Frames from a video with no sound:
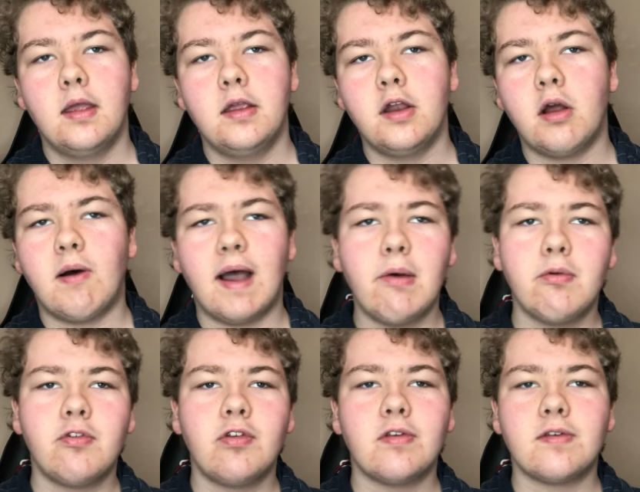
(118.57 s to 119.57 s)
you know, I
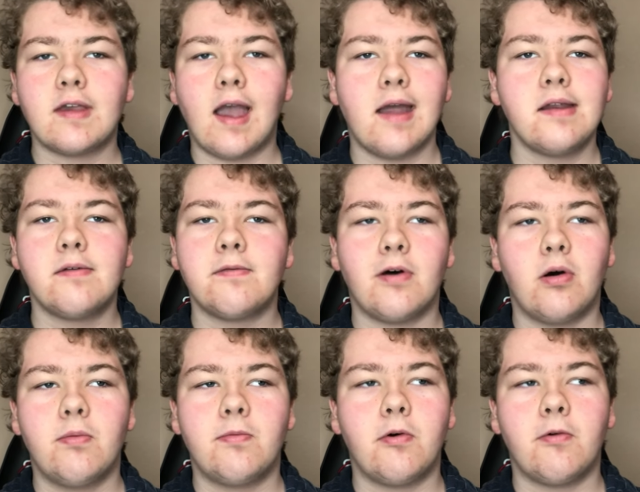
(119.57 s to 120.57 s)
was just kind of
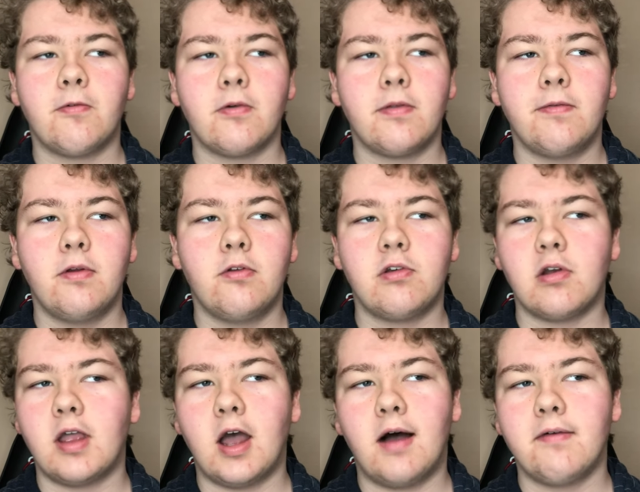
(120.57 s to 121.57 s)
hopeful for the
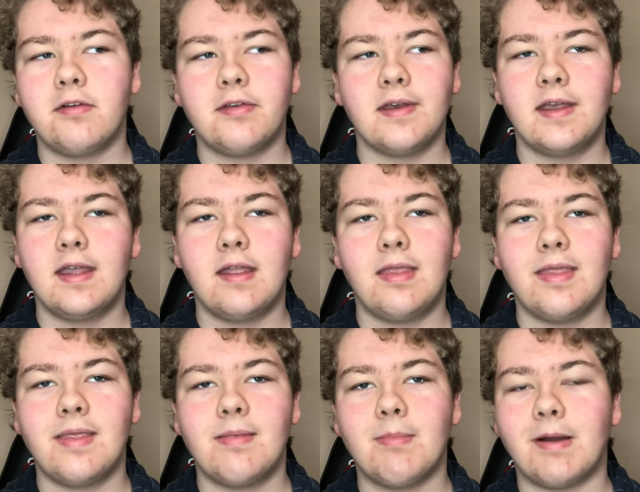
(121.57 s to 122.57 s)
future. Obviously,
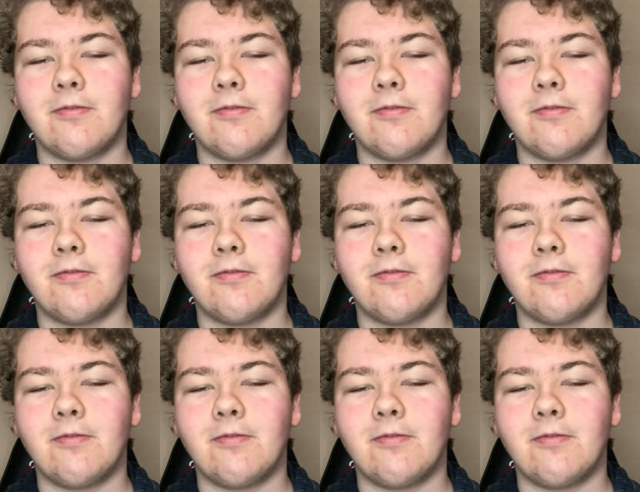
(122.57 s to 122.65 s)
in my